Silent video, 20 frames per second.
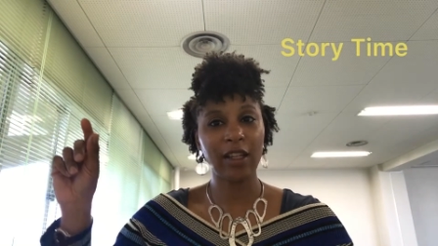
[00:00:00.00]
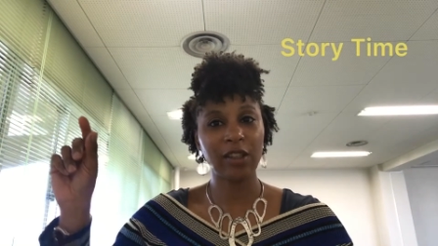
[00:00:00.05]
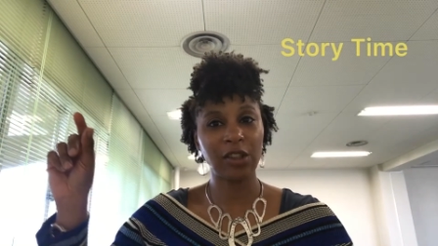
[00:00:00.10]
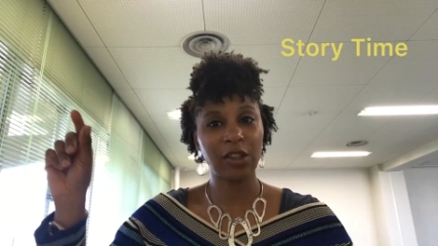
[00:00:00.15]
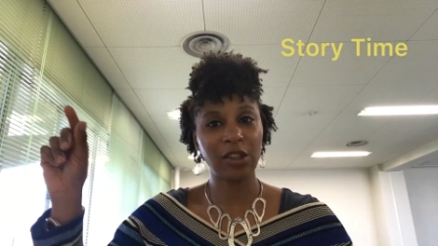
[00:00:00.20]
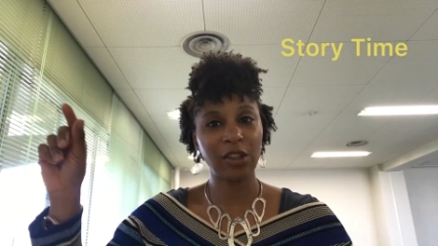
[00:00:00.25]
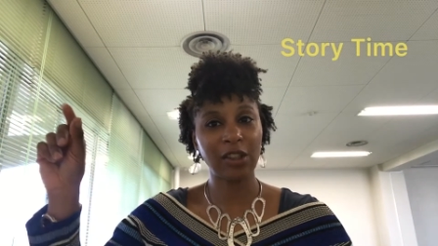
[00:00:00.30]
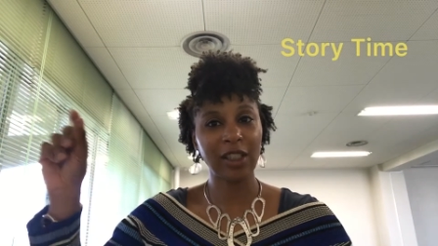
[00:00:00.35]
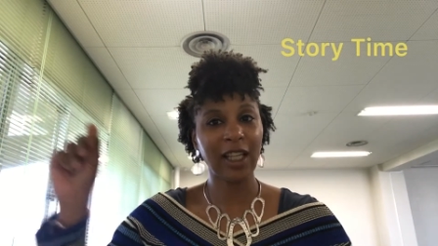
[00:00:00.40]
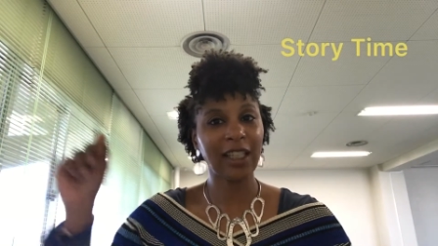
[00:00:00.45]
I
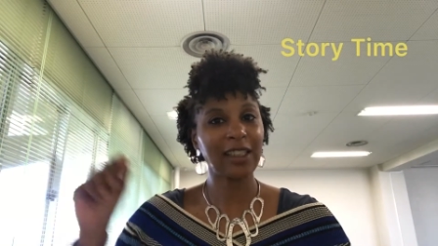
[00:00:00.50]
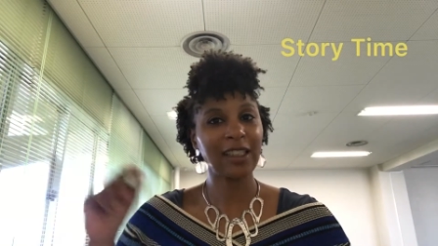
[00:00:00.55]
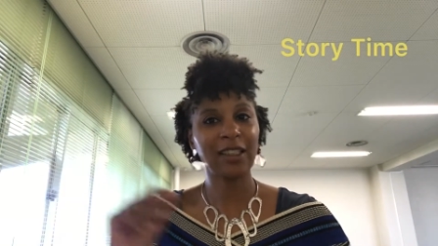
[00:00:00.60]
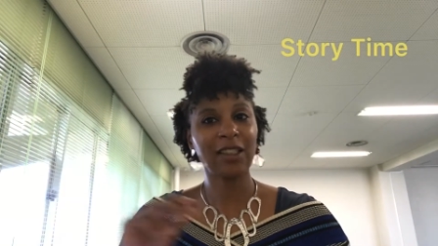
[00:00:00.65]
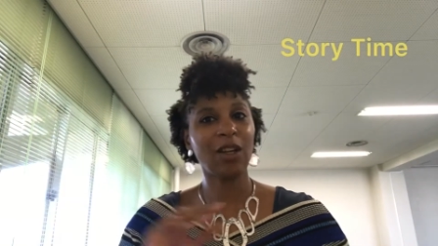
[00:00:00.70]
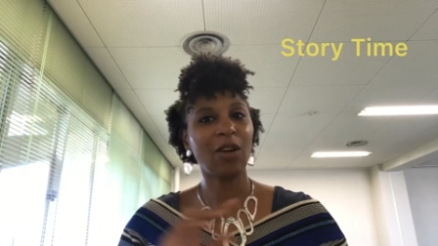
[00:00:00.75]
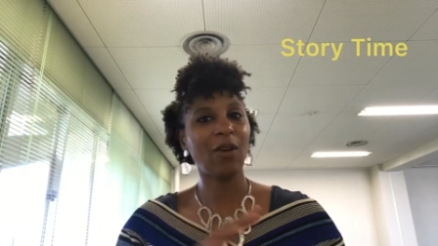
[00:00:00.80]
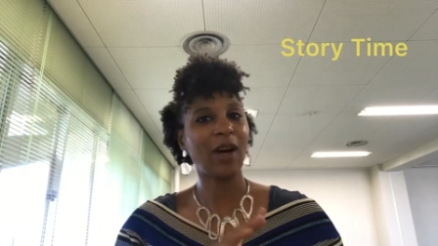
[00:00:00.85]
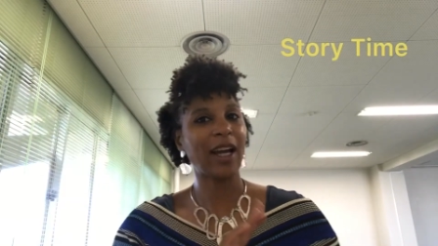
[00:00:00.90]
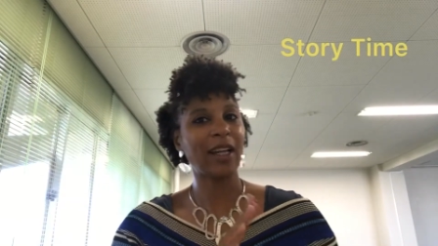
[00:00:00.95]
said,
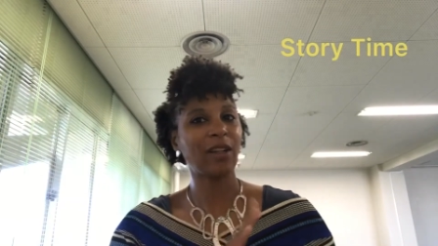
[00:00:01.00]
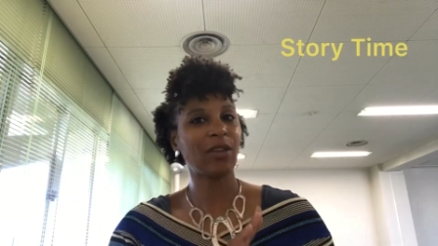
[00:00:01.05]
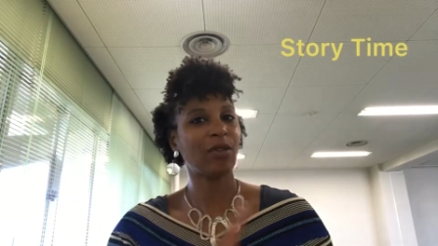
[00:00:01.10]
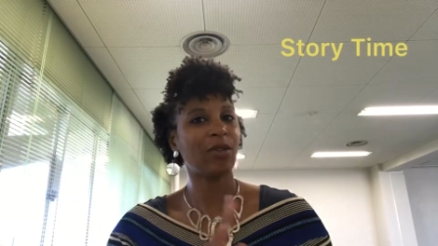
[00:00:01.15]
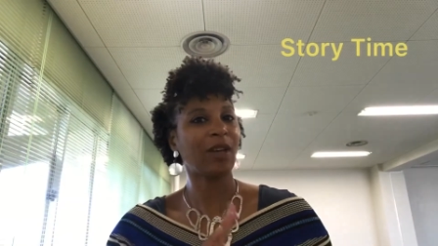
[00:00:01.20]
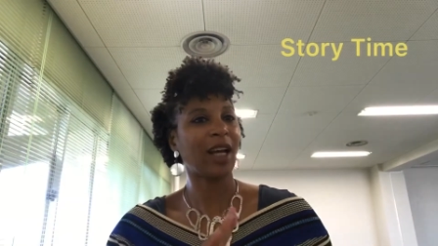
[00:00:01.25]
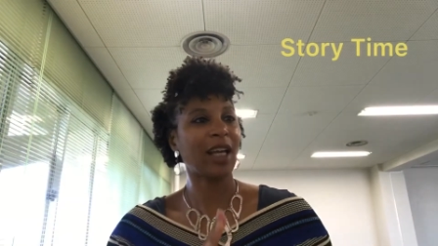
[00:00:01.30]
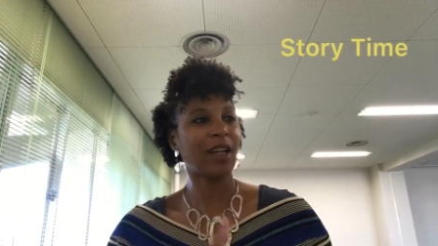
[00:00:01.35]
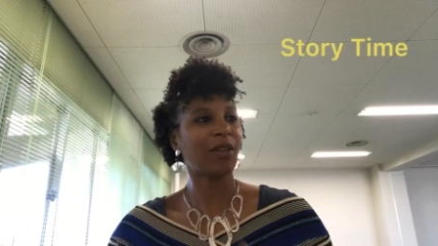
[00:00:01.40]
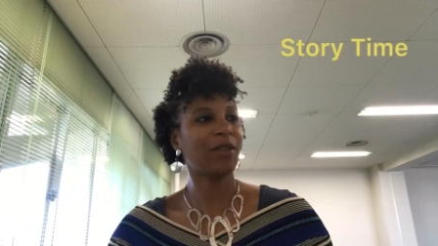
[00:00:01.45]
no, I
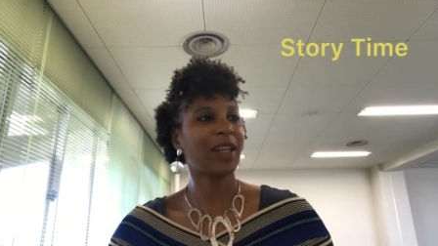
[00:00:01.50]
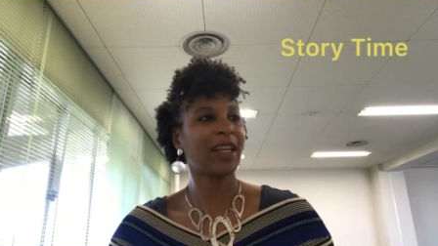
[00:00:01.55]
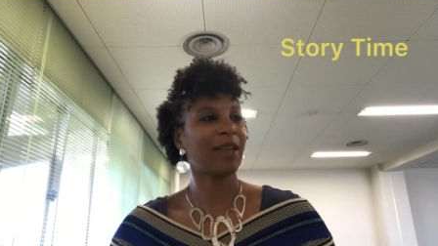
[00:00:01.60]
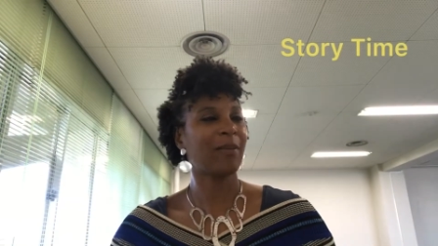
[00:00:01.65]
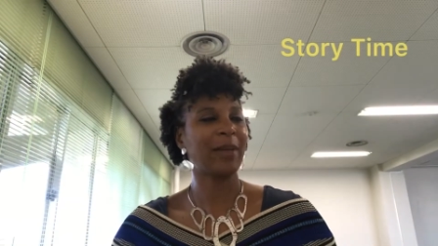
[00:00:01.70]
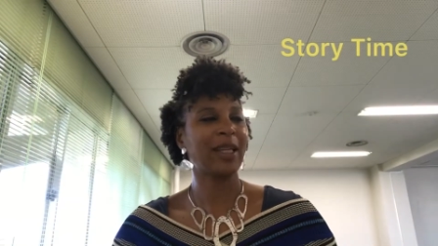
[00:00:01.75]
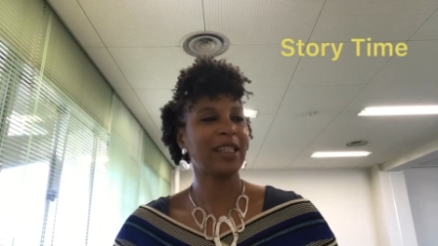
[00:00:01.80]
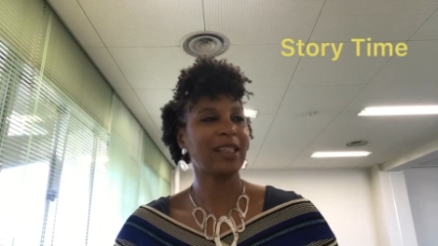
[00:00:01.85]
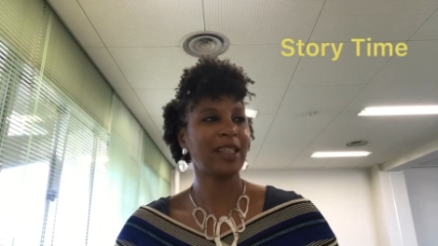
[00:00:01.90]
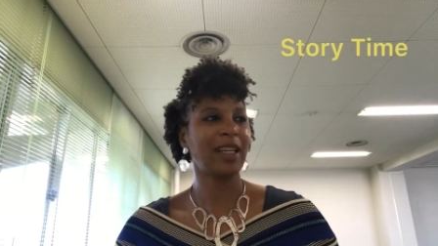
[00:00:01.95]
don't like
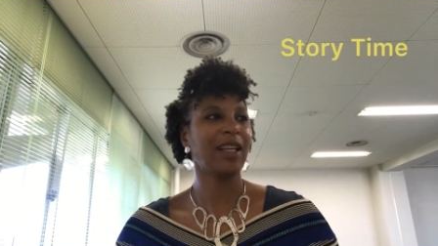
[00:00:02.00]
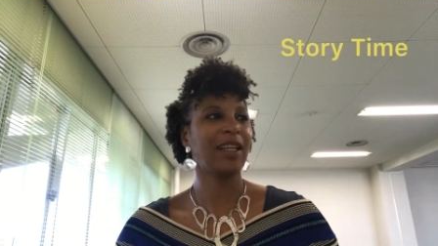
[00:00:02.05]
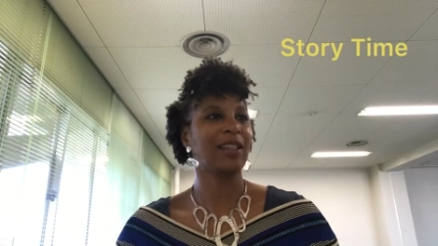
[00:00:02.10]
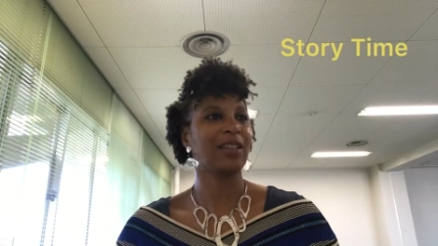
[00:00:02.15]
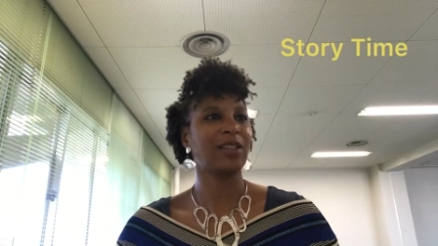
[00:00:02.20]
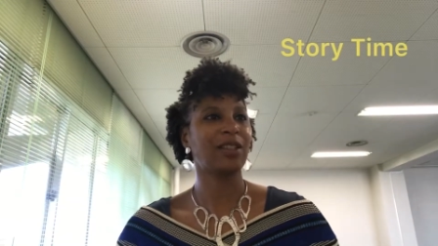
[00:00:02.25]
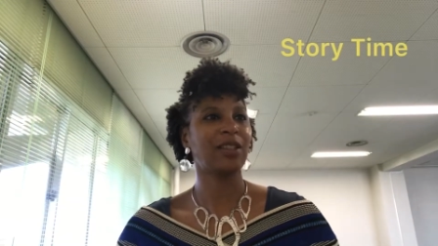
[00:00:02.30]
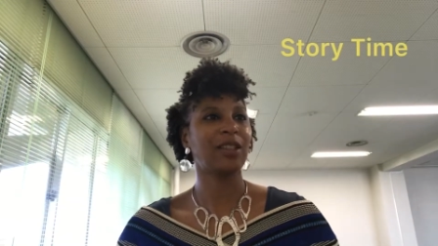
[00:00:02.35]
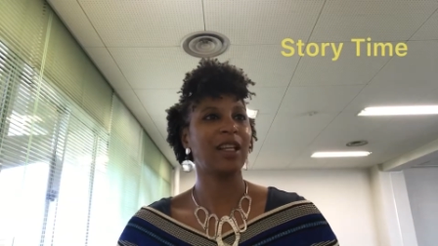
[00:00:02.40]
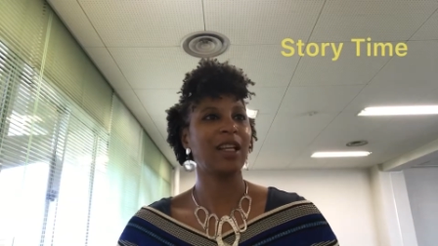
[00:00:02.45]
being
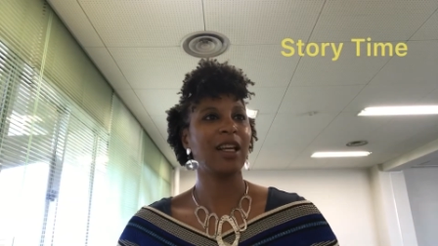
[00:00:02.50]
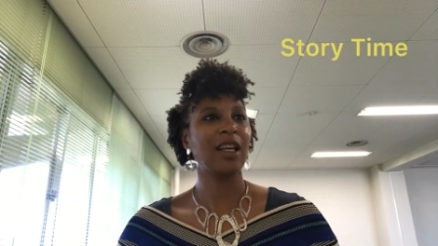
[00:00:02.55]
touched.